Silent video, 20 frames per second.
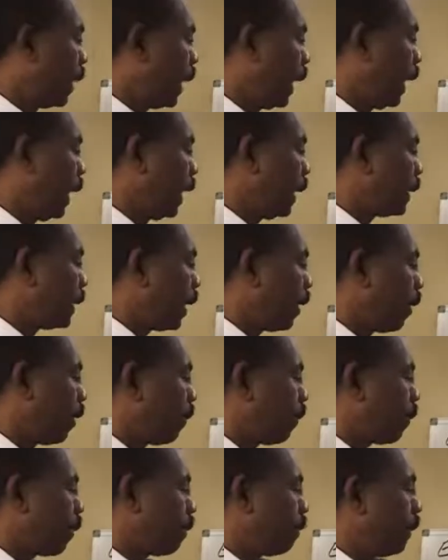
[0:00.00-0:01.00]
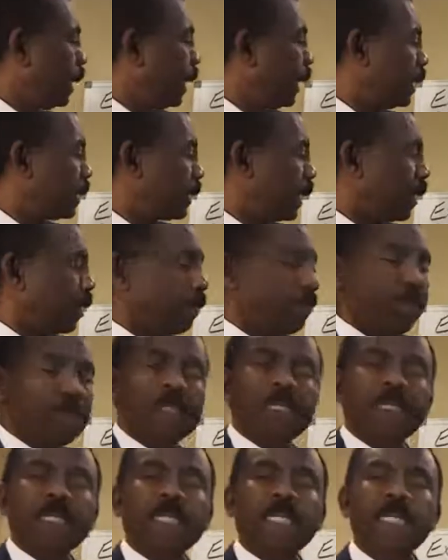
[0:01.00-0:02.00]
A is a number, b is a number,
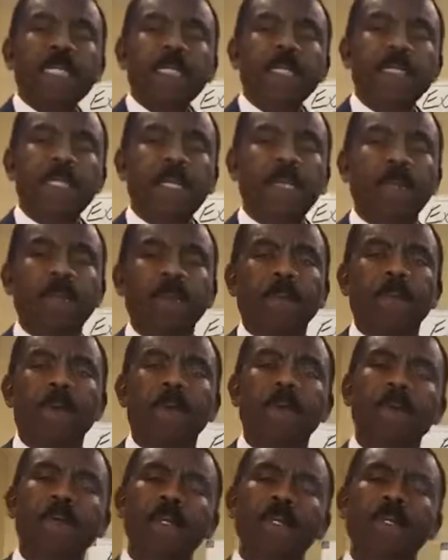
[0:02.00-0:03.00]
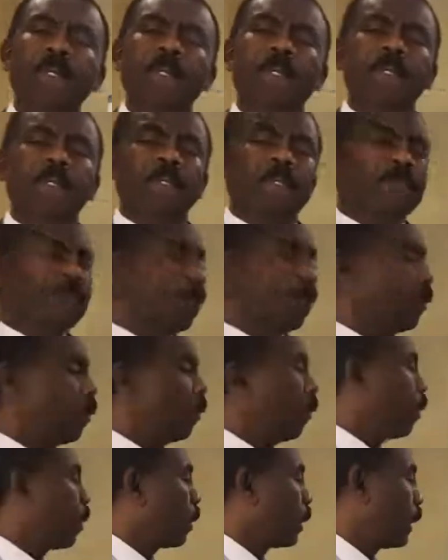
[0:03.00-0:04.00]
c is a number.
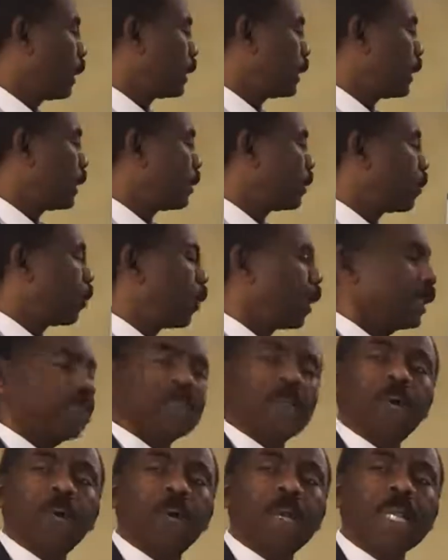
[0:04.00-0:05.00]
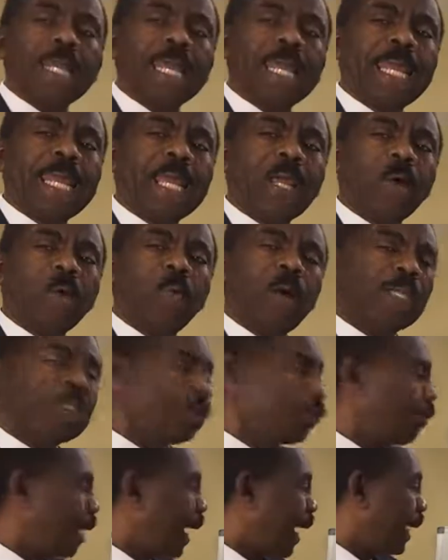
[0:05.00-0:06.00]
So this is what is called a
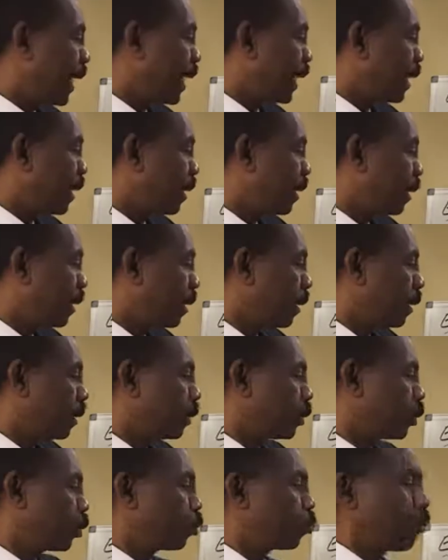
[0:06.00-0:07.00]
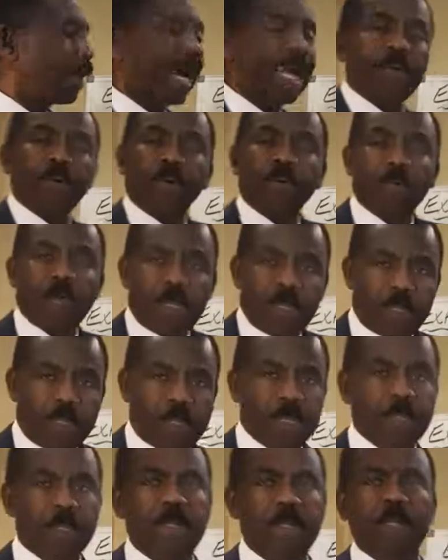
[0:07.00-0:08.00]
quadratic trinomial.
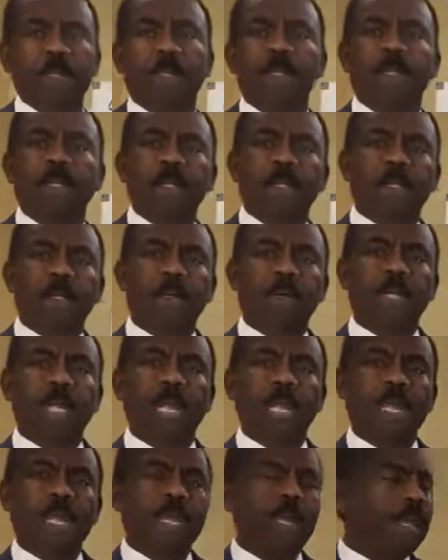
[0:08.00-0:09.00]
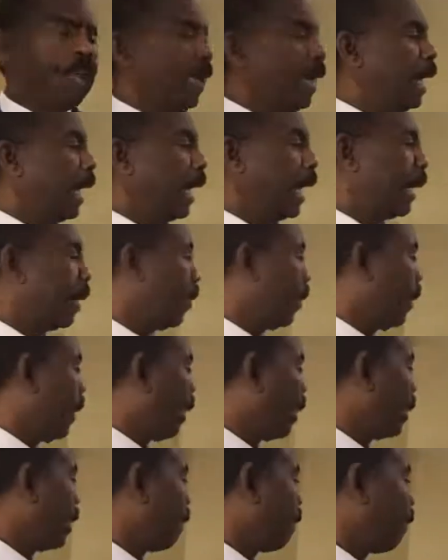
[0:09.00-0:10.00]
Okay? And
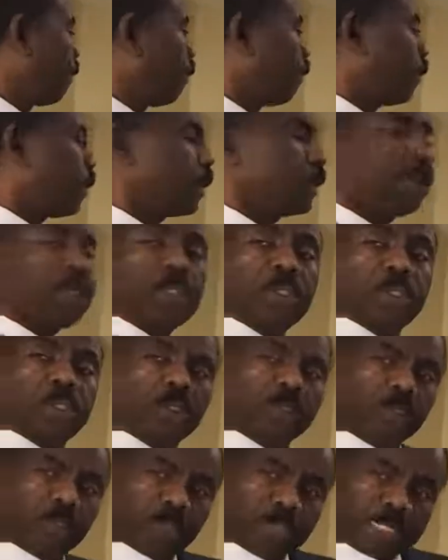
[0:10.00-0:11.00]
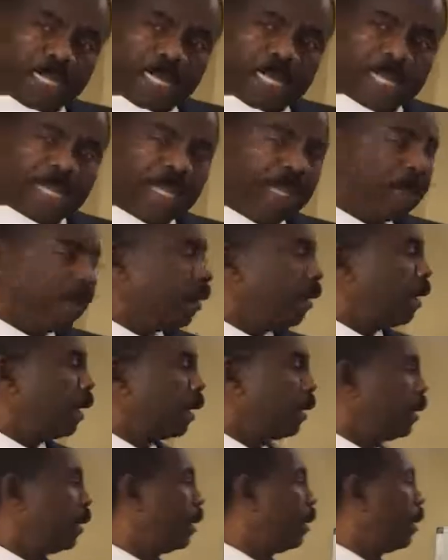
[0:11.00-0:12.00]
we're going to focus today
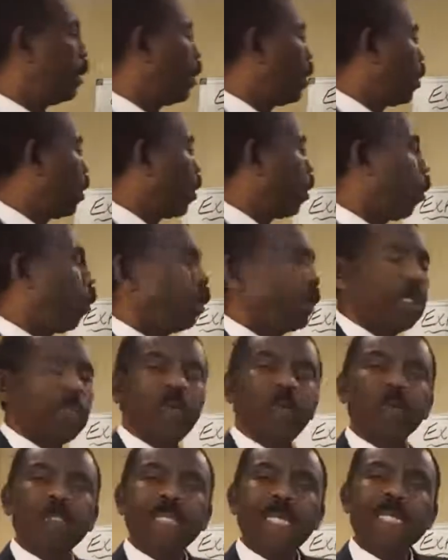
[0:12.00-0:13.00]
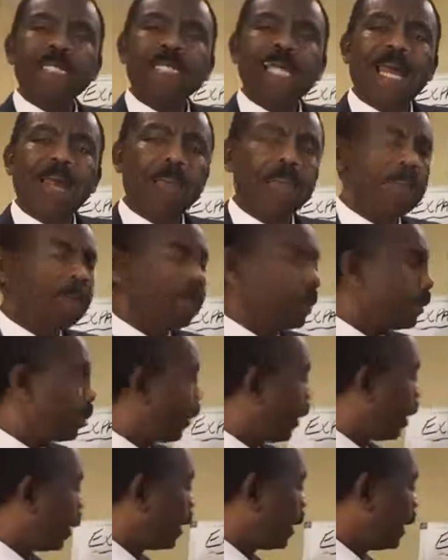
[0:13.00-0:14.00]
on only those examples
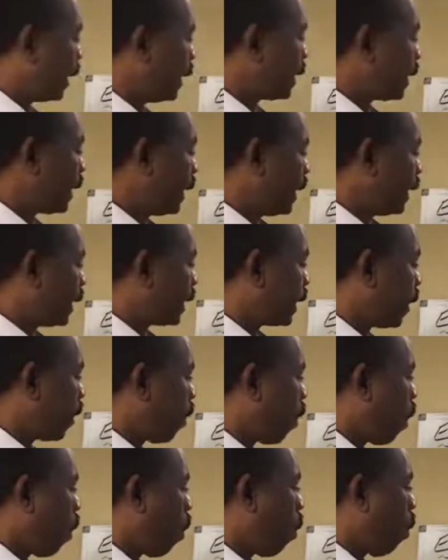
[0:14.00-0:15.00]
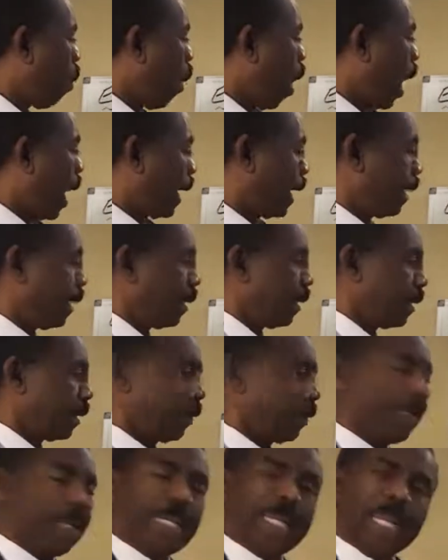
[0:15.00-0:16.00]
where this is 1,
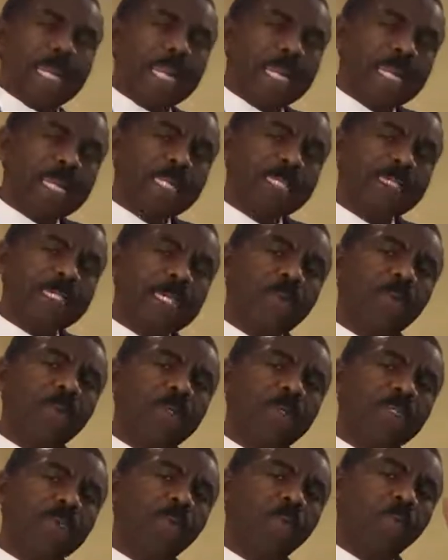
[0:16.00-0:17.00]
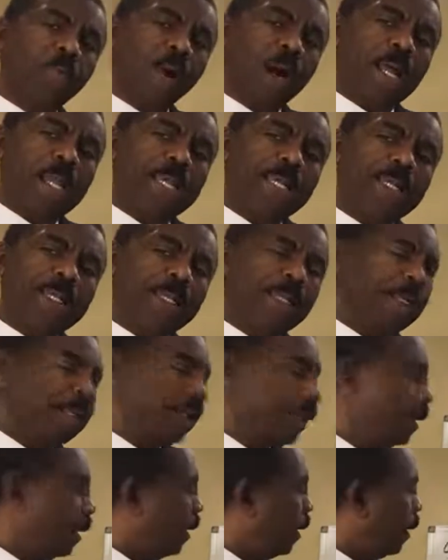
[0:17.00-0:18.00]
when a is equal to 1.
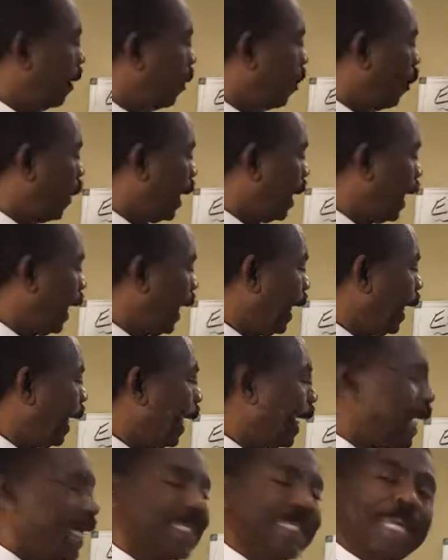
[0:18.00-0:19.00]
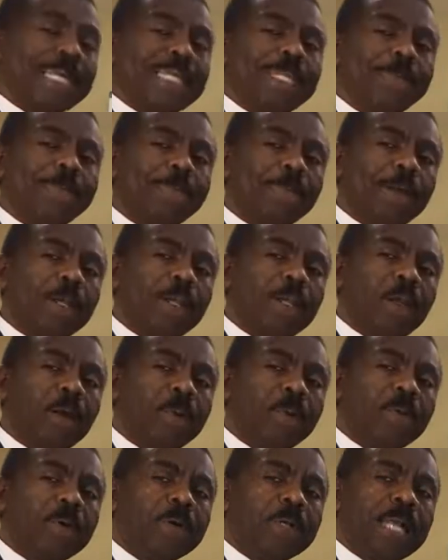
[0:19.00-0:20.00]
When a has a different
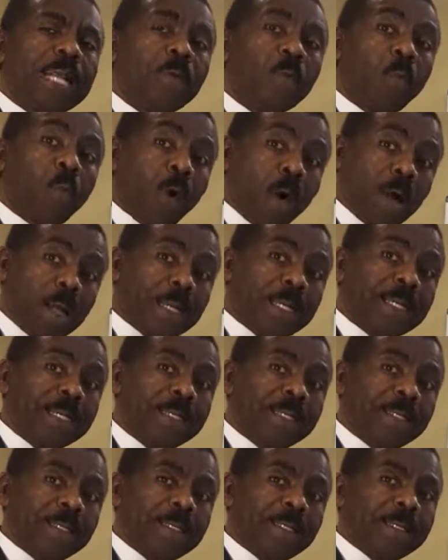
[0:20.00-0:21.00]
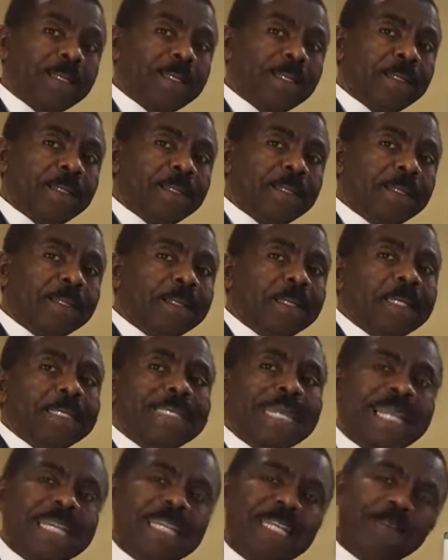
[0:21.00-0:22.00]
number than 1,
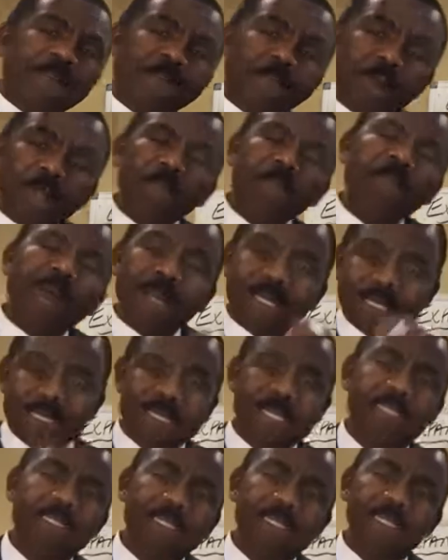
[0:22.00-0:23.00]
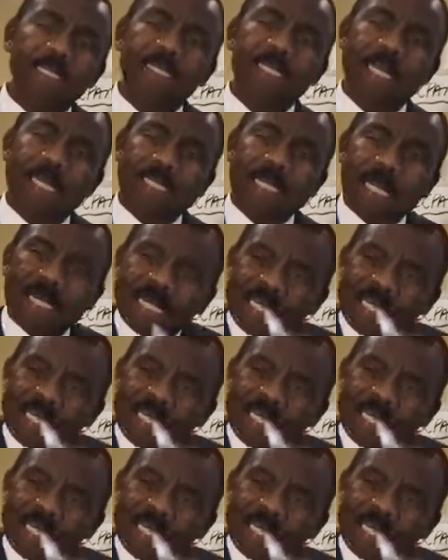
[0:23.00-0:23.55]
it's a different process. It takes a